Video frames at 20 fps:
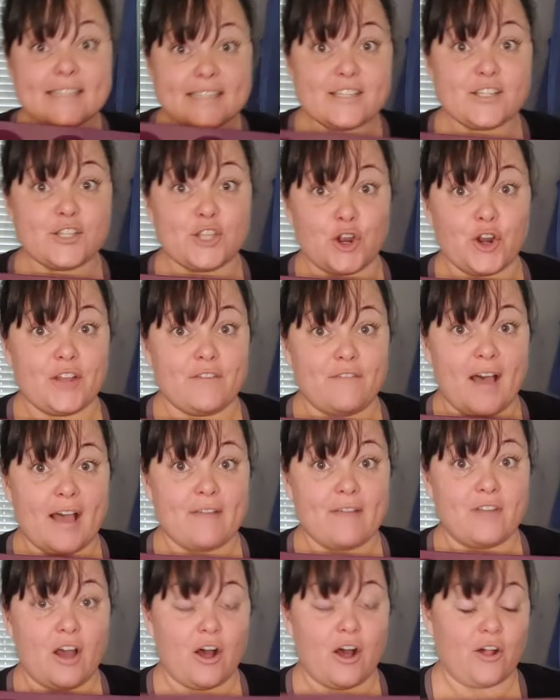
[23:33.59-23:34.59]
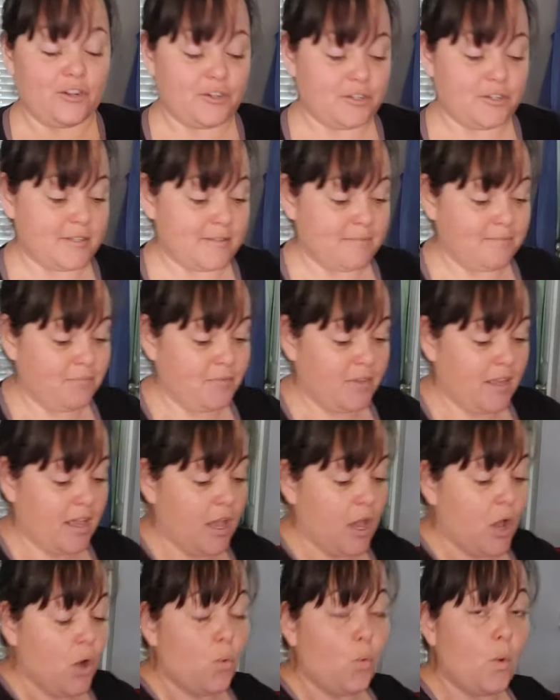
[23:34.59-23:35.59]
is $35.
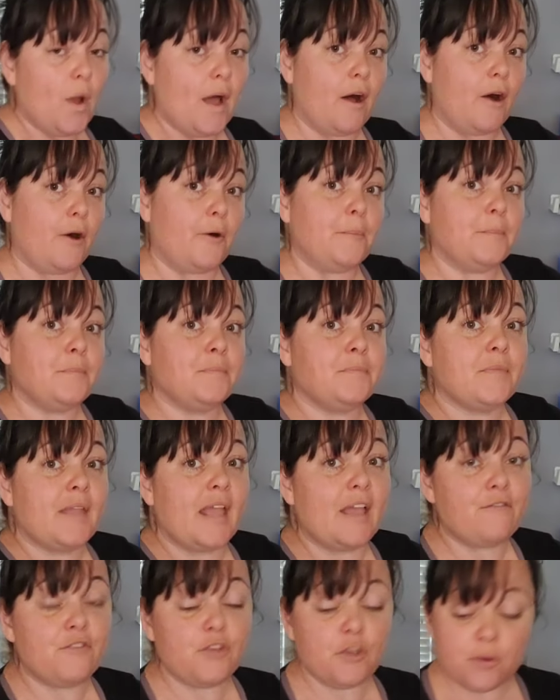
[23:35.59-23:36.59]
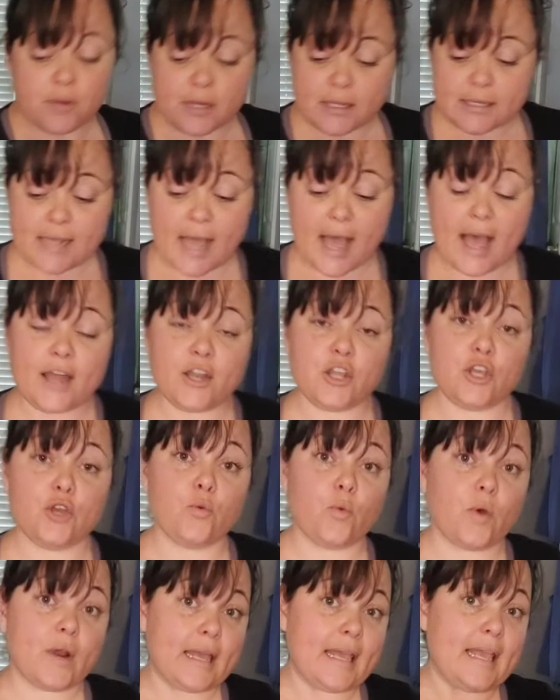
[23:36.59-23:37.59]
Well, if you decide
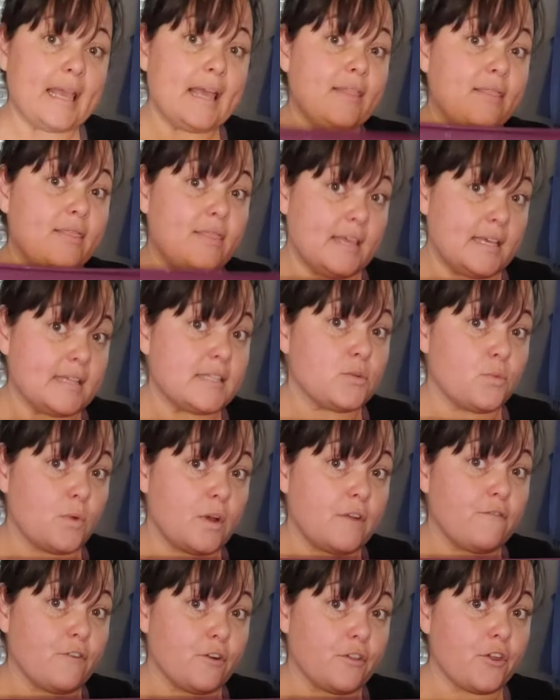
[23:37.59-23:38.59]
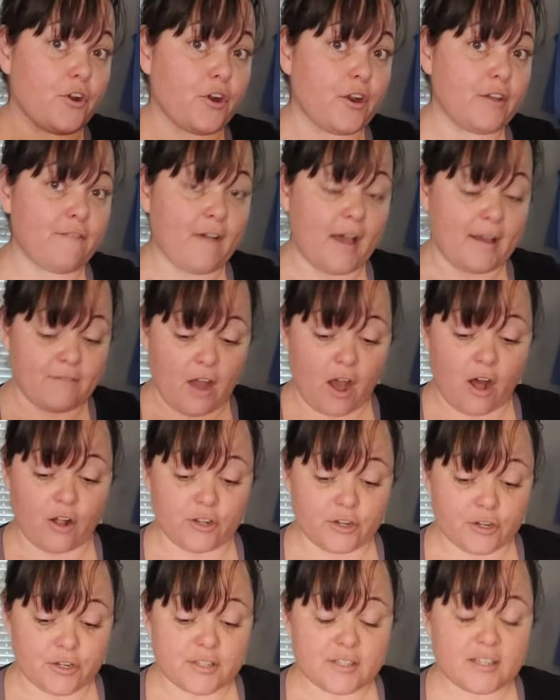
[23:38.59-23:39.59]
you want to get this one for
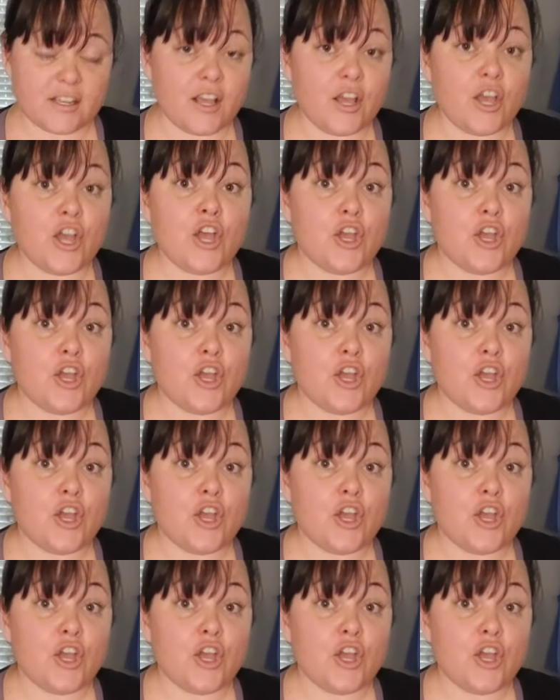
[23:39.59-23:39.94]
$35,